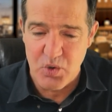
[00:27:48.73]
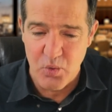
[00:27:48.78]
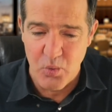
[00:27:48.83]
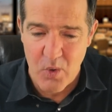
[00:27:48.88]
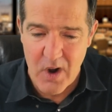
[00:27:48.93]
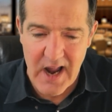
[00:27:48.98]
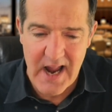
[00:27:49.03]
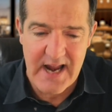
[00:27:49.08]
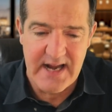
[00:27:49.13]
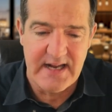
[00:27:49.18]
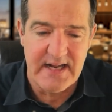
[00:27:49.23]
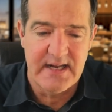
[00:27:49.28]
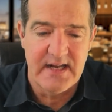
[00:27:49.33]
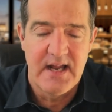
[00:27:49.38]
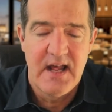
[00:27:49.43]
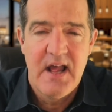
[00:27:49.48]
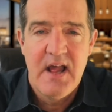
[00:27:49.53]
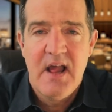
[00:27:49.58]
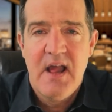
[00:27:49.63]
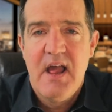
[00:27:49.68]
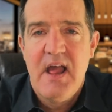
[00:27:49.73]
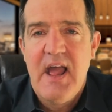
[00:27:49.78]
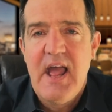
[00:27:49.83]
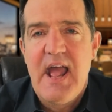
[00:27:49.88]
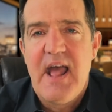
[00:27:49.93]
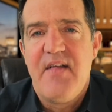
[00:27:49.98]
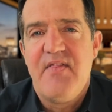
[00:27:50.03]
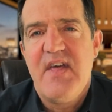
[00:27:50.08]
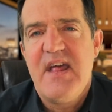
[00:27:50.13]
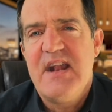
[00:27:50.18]
to widen.
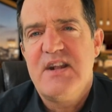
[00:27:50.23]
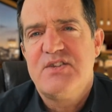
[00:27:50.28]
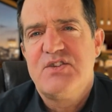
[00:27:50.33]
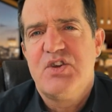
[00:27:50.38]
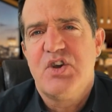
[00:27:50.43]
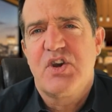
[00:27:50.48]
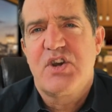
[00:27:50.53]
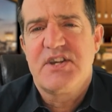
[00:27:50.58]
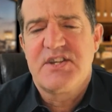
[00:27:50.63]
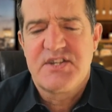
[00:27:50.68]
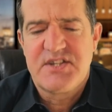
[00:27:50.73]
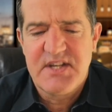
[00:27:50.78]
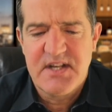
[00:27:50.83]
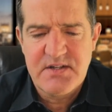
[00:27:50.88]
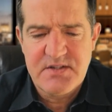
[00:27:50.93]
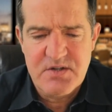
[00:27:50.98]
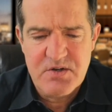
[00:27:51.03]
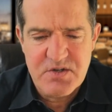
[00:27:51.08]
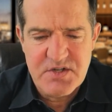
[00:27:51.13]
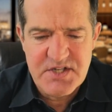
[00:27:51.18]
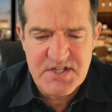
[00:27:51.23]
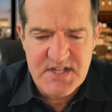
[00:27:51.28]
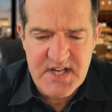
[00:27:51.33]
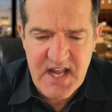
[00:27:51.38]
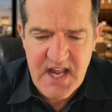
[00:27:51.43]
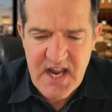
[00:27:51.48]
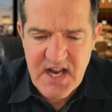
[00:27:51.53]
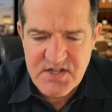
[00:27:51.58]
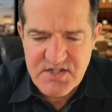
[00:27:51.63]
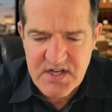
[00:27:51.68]
And then it took center
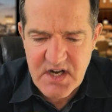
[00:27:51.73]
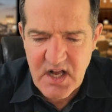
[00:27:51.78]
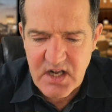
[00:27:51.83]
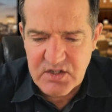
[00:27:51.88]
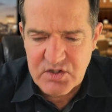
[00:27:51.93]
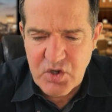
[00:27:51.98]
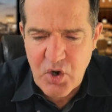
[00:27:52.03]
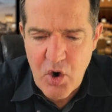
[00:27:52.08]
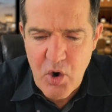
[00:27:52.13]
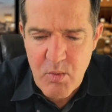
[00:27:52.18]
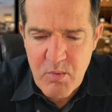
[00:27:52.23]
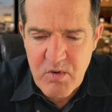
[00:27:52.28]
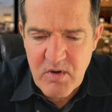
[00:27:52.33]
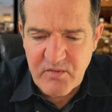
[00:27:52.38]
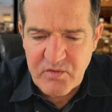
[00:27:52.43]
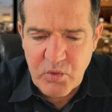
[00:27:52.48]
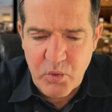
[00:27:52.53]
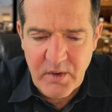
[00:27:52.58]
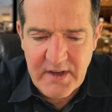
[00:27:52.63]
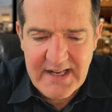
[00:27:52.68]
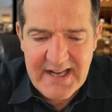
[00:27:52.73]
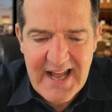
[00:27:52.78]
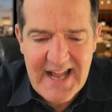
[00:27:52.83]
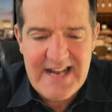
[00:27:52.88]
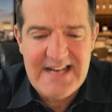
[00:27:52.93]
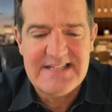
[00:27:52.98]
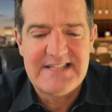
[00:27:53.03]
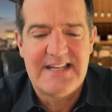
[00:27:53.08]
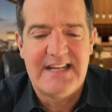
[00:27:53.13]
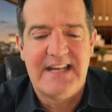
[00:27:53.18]
stage in October of
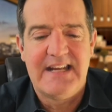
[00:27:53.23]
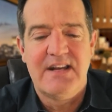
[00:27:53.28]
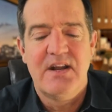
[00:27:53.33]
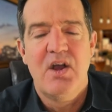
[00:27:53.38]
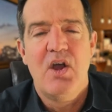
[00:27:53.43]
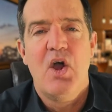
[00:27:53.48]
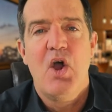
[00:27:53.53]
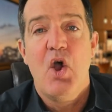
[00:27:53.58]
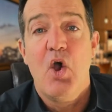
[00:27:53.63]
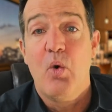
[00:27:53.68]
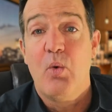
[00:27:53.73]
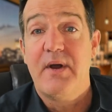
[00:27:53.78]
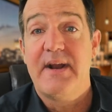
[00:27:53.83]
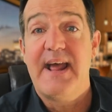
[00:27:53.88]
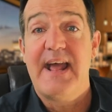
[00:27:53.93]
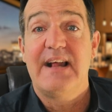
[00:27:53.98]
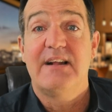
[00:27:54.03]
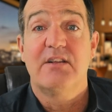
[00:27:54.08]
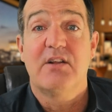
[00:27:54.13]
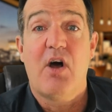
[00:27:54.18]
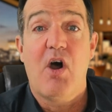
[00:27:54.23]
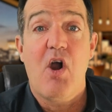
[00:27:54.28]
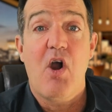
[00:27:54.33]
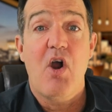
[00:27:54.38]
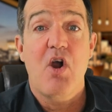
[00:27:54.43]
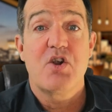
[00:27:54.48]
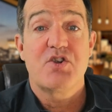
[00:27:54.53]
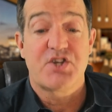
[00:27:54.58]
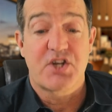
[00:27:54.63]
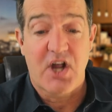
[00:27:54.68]
2019 when a
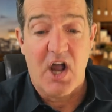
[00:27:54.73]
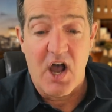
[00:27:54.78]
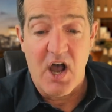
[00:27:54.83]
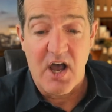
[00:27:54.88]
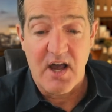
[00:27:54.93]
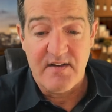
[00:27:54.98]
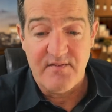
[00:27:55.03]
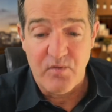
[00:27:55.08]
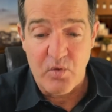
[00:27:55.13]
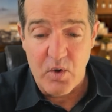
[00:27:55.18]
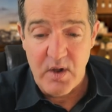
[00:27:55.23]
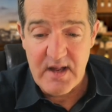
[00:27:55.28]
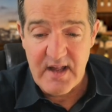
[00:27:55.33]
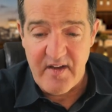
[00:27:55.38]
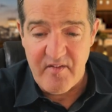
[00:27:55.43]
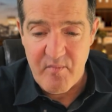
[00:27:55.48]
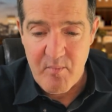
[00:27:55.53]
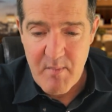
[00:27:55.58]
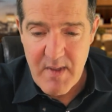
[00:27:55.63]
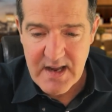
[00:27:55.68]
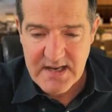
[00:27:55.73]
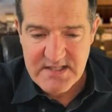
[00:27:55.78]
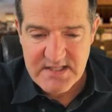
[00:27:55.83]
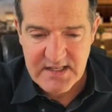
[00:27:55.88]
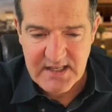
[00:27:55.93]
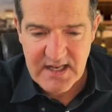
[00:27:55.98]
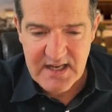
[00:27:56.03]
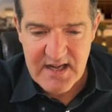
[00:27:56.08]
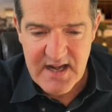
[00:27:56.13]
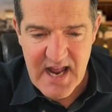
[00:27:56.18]
large convoy of
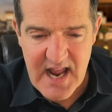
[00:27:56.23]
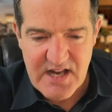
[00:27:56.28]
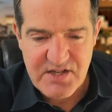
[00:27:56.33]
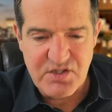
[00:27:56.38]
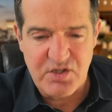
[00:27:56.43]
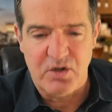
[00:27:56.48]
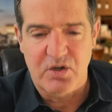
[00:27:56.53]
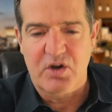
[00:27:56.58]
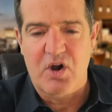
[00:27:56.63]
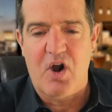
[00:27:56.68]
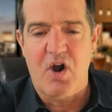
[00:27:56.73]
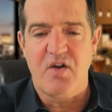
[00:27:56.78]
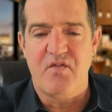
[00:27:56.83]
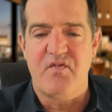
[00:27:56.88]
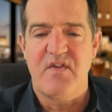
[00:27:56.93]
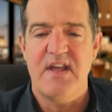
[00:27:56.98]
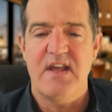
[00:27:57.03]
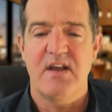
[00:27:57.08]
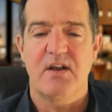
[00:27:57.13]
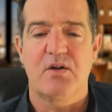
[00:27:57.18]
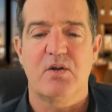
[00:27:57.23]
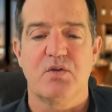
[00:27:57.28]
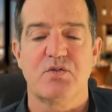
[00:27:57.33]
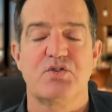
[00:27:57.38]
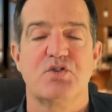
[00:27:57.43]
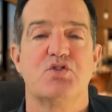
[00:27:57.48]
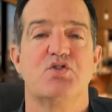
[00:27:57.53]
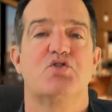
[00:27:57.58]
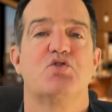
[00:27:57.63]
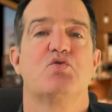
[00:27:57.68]
Mexican National Guard
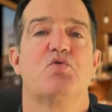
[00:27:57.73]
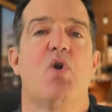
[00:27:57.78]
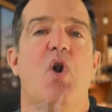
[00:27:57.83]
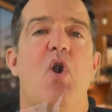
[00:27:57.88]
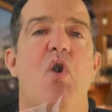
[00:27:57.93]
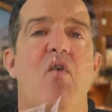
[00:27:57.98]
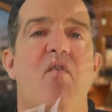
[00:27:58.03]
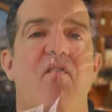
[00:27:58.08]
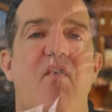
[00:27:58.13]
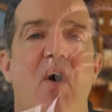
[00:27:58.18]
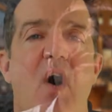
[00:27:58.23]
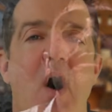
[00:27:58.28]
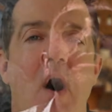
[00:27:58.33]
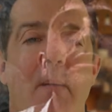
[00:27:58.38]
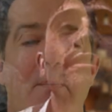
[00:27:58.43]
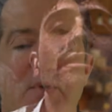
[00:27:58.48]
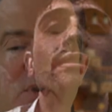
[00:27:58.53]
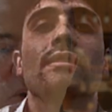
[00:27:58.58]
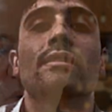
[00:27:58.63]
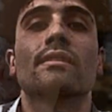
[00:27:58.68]
vehicles drove up